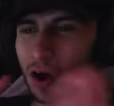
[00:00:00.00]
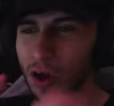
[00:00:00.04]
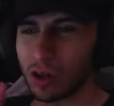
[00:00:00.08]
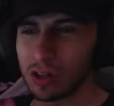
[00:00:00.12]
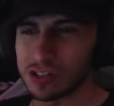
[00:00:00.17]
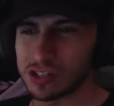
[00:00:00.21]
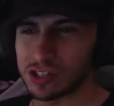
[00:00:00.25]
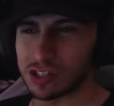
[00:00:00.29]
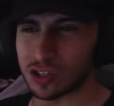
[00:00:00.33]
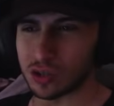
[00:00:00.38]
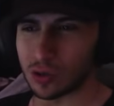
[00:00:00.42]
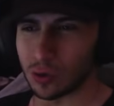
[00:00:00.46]

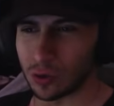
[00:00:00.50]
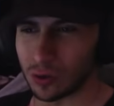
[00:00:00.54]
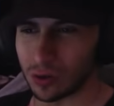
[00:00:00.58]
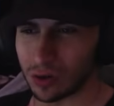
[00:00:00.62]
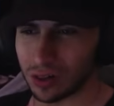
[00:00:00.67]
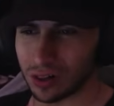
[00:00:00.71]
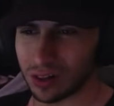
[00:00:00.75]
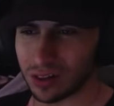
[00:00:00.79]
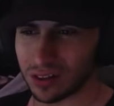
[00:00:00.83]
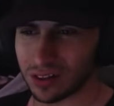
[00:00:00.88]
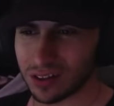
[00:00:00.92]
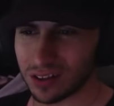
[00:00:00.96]
old
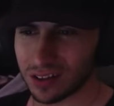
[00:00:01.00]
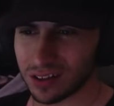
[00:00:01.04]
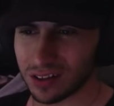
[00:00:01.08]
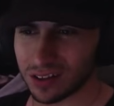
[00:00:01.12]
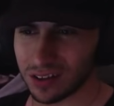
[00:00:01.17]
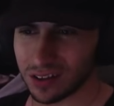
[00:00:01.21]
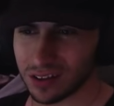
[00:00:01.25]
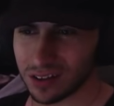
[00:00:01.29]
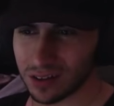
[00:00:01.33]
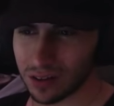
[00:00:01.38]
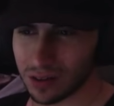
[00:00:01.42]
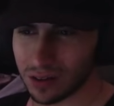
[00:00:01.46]
school
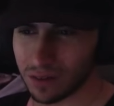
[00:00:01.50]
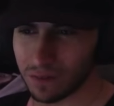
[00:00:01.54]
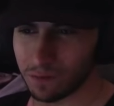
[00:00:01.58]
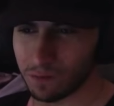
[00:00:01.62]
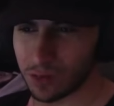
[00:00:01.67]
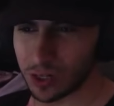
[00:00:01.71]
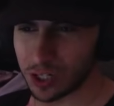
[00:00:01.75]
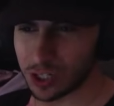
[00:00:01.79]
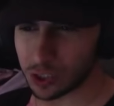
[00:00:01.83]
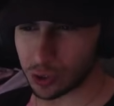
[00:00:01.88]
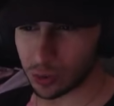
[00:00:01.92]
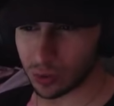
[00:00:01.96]

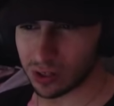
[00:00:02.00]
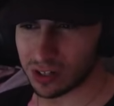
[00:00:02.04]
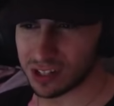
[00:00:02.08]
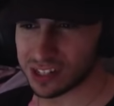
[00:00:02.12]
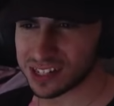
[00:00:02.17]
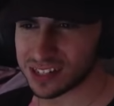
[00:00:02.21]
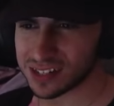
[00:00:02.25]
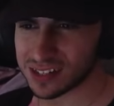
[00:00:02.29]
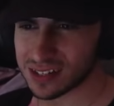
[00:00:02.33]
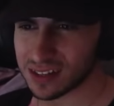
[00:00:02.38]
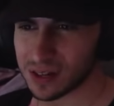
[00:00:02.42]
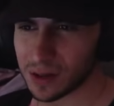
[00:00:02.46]

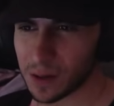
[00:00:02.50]
visuals.